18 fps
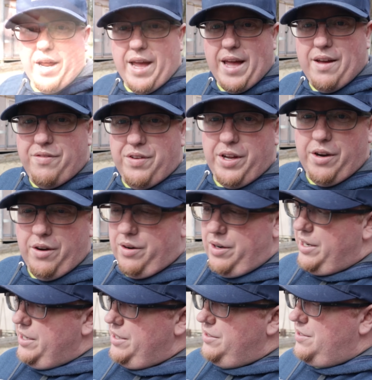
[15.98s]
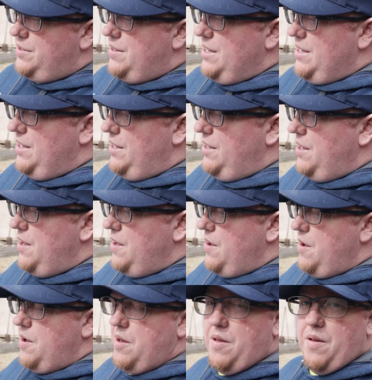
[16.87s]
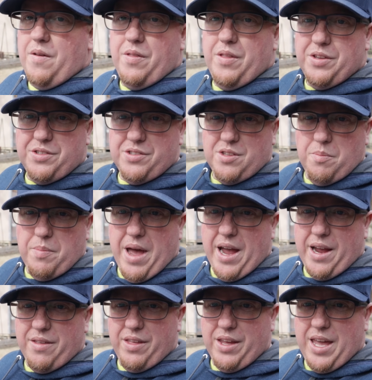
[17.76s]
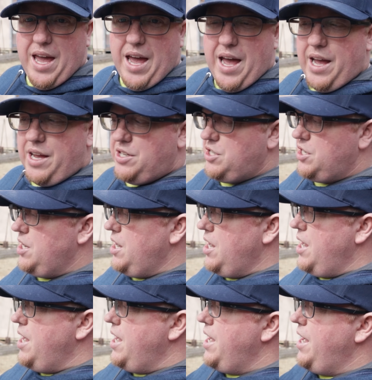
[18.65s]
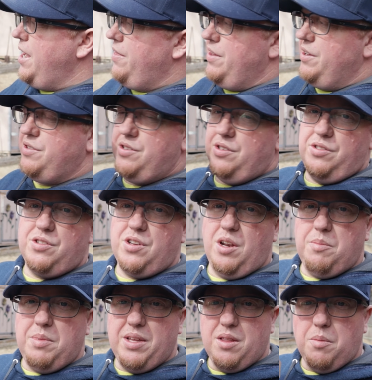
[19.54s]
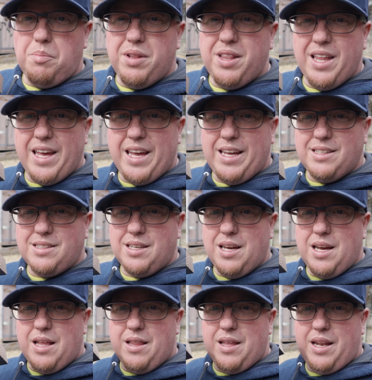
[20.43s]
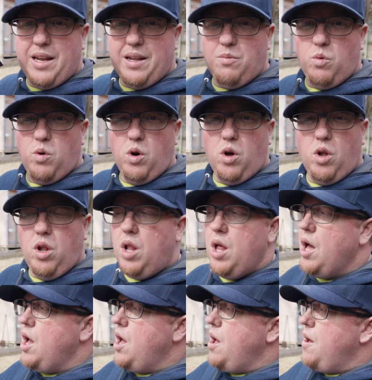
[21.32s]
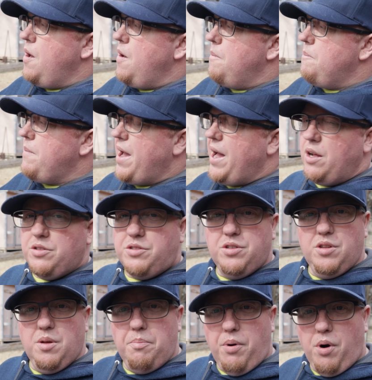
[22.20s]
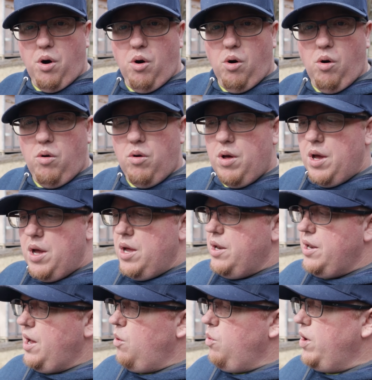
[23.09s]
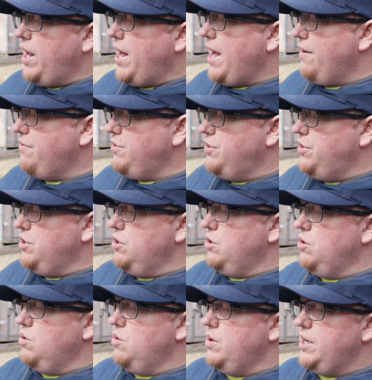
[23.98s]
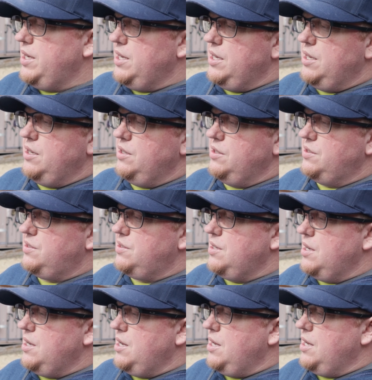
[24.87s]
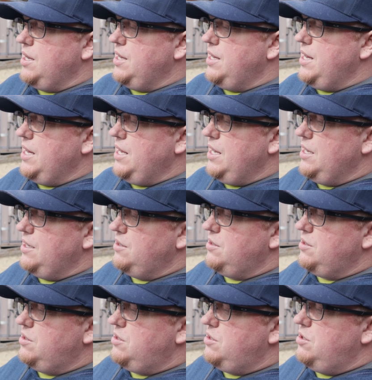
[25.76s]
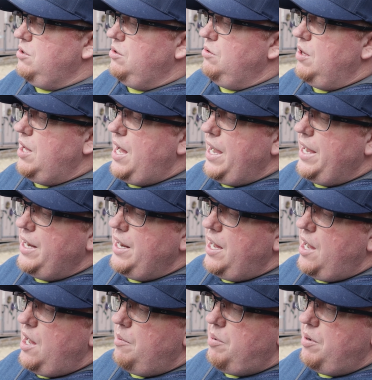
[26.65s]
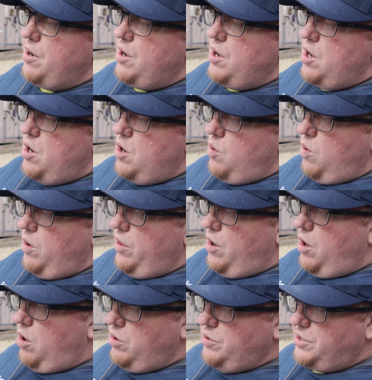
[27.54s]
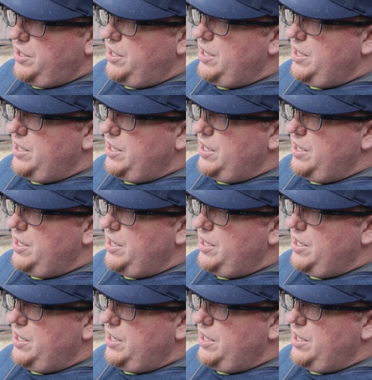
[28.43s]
I have here is this is the back of the cache, and this is going to be the plate that it will mount to the pole. Now what I have to do is get it to line up where the holes